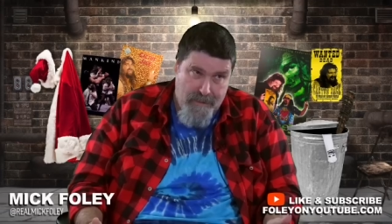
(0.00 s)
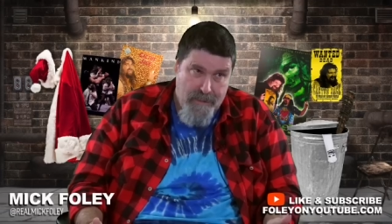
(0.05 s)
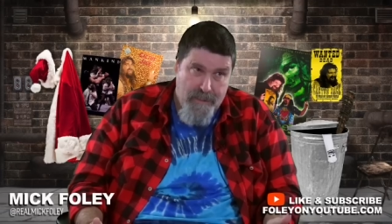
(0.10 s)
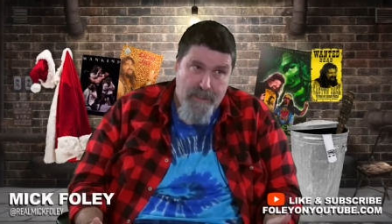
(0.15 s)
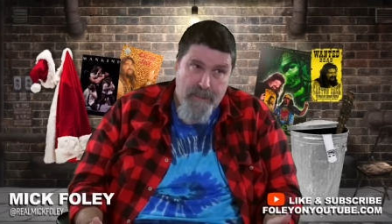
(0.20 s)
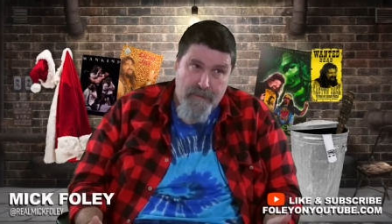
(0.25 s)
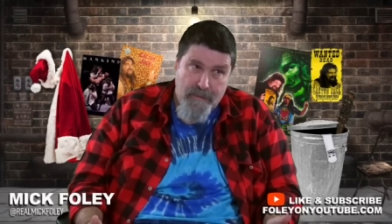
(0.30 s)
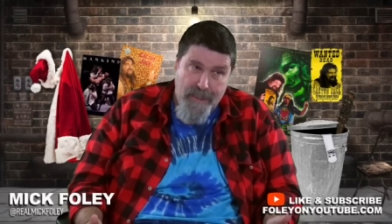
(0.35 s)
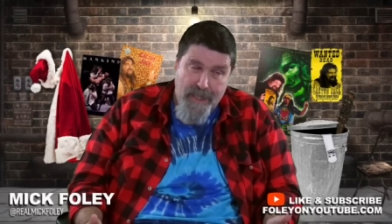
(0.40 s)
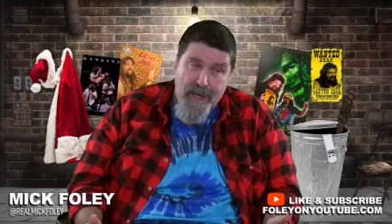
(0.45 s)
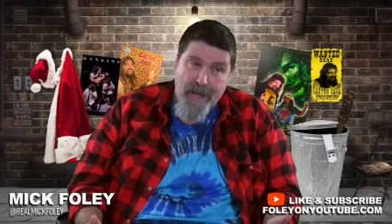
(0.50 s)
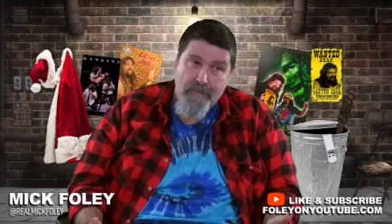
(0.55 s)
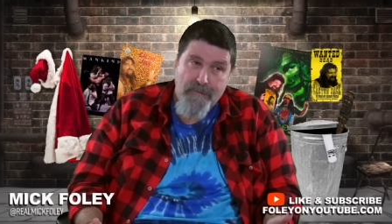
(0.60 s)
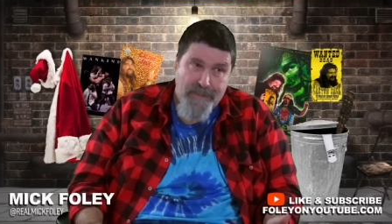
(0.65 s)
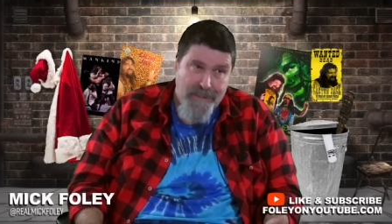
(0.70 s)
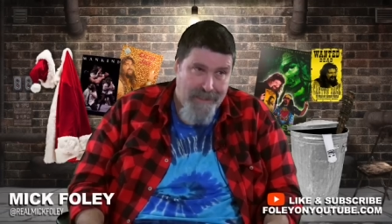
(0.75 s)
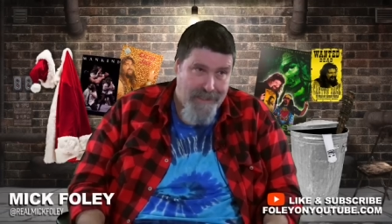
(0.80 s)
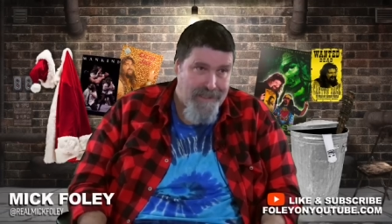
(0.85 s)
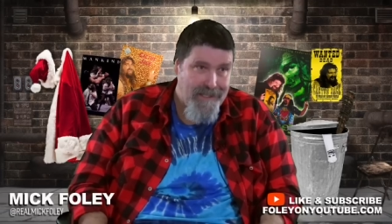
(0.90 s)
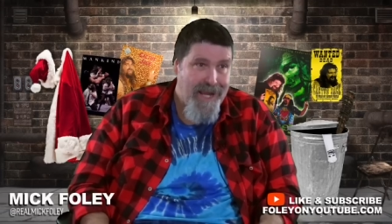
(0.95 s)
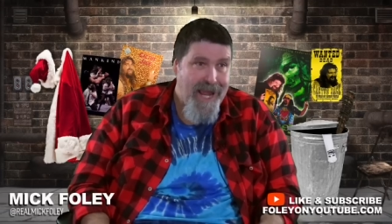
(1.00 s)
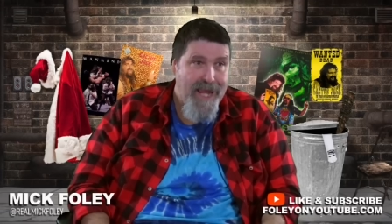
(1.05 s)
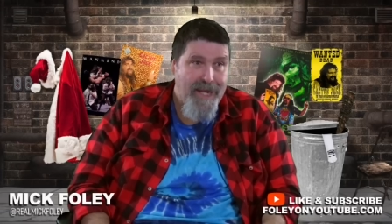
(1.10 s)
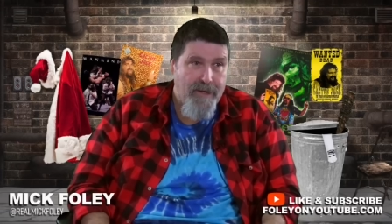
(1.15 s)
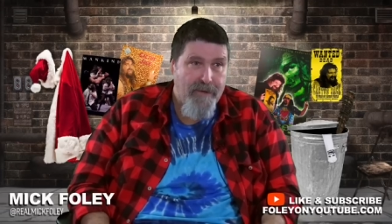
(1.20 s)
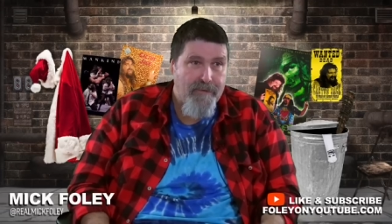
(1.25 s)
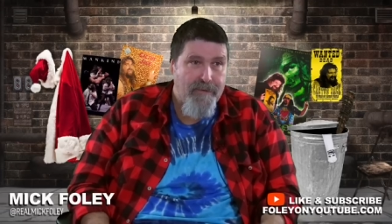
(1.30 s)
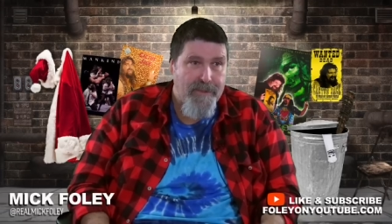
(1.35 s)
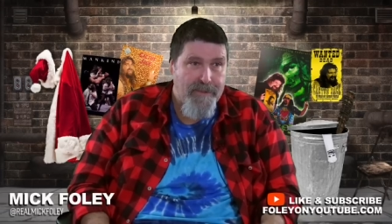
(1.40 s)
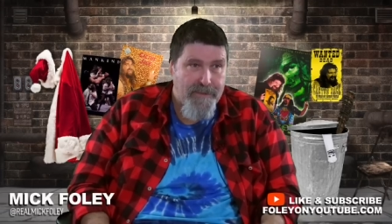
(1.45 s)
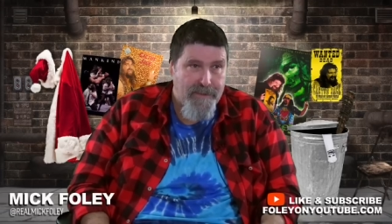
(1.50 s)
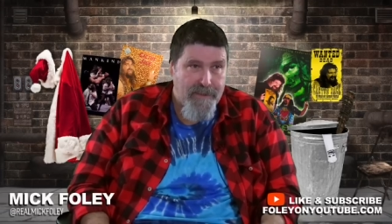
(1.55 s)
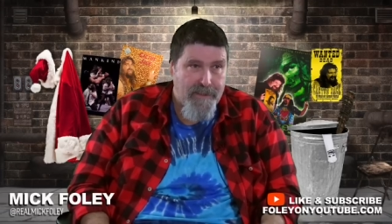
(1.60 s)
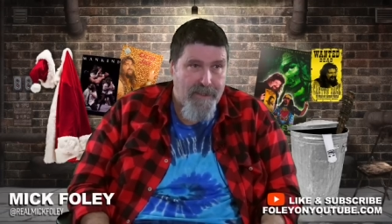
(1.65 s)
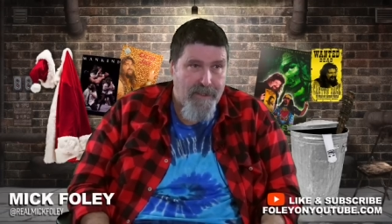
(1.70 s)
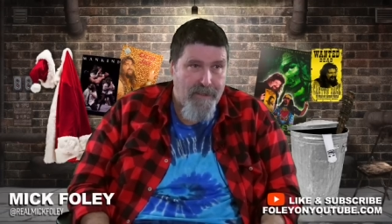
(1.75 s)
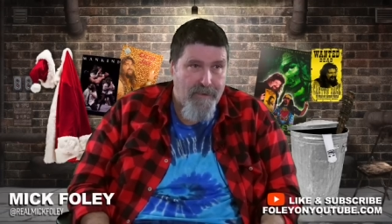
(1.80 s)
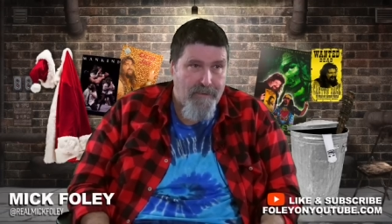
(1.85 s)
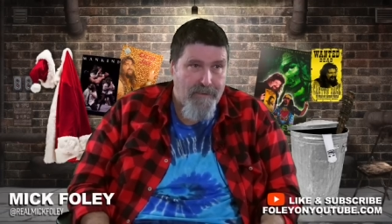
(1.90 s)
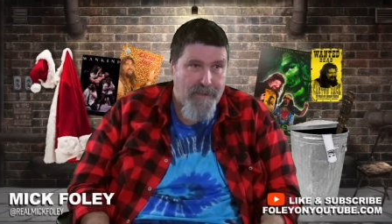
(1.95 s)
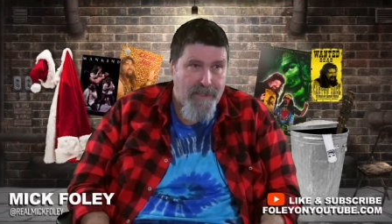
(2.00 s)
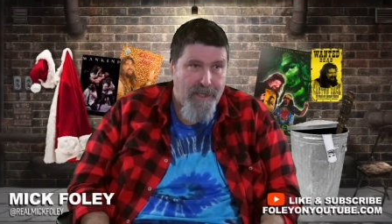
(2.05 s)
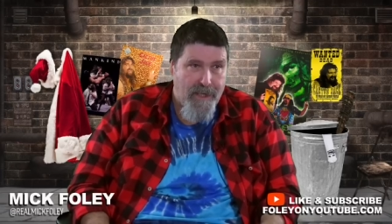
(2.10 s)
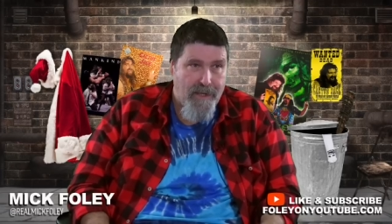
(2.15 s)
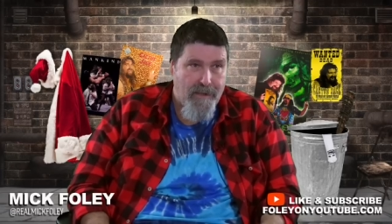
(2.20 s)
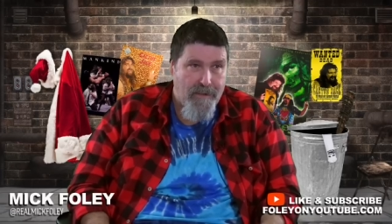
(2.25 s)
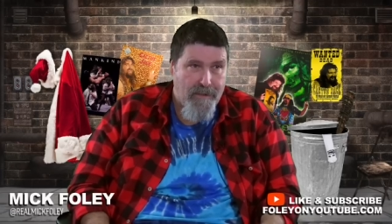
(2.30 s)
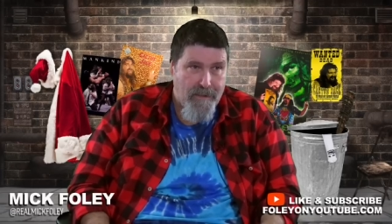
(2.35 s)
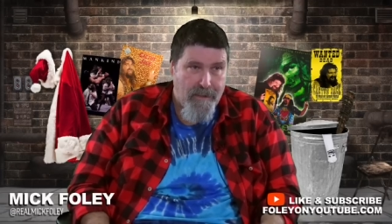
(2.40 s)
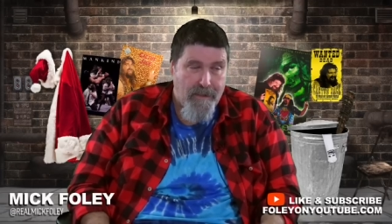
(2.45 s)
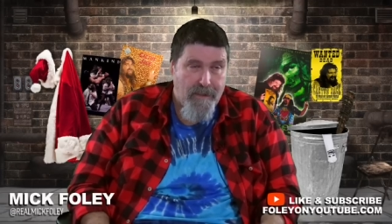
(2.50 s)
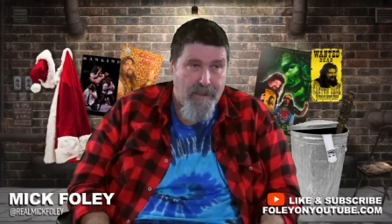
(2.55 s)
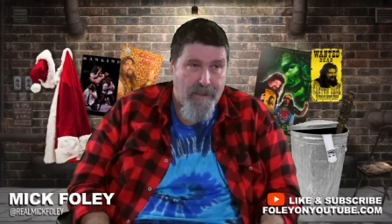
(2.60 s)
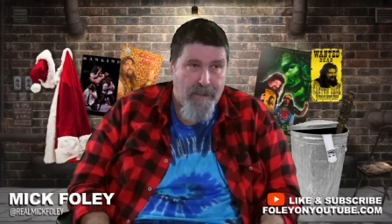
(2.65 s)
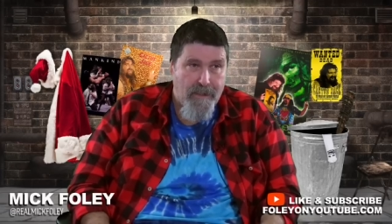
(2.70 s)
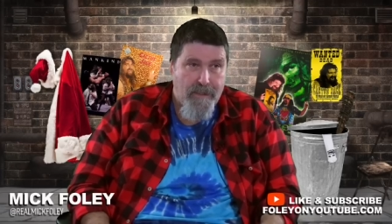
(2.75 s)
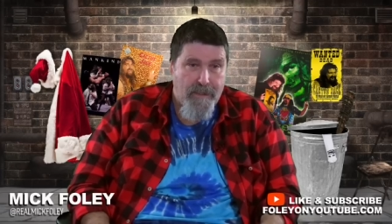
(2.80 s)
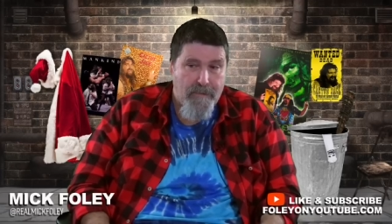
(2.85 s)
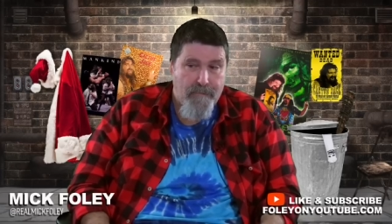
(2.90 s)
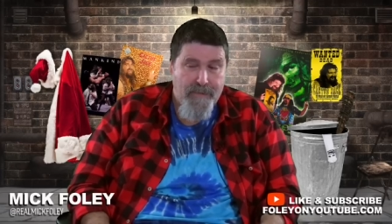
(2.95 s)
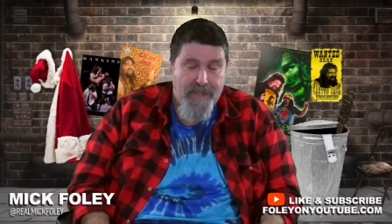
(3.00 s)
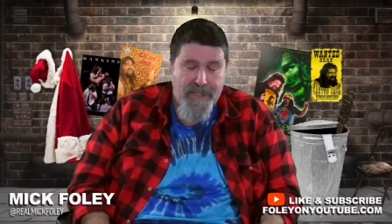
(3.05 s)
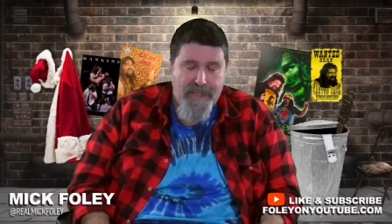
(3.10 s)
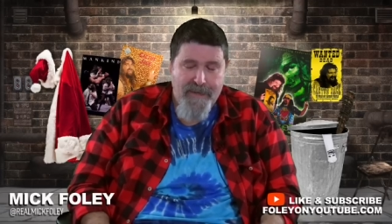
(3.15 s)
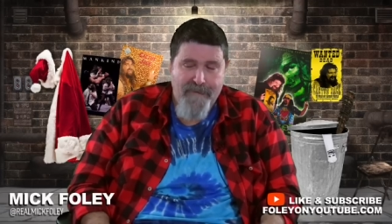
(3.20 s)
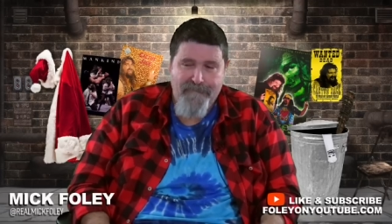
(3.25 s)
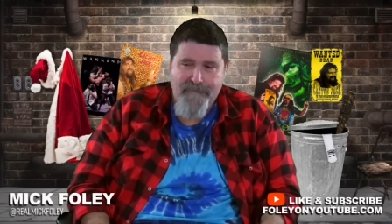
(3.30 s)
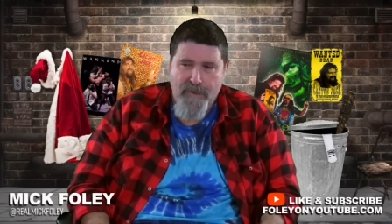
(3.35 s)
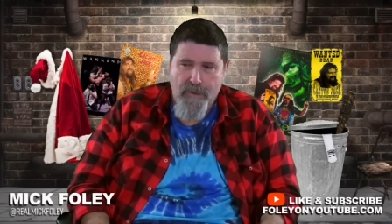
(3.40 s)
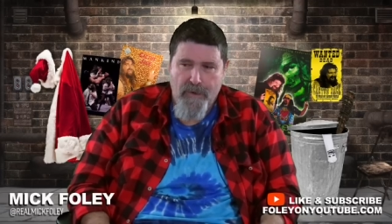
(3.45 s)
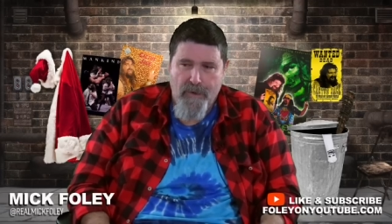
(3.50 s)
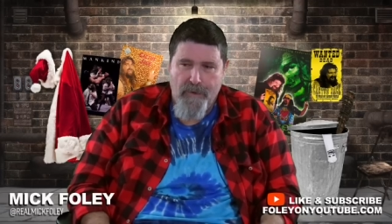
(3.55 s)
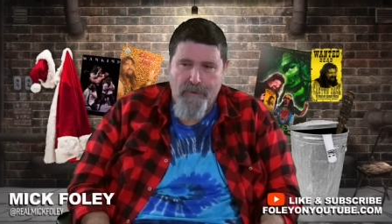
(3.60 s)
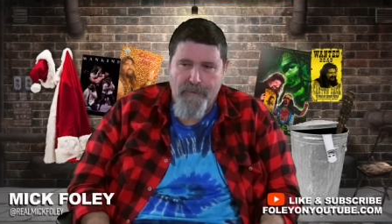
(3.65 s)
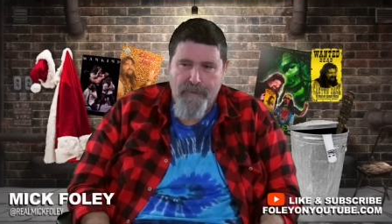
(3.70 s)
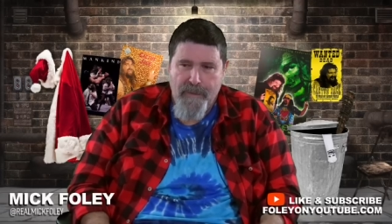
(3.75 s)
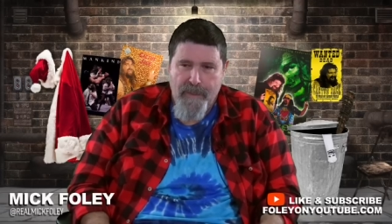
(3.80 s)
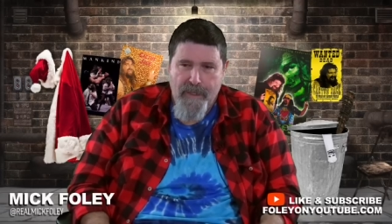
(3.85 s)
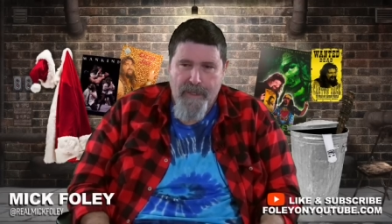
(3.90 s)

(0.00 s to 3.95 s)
Leon was cantankerous, you know. Leon, it could be difficult,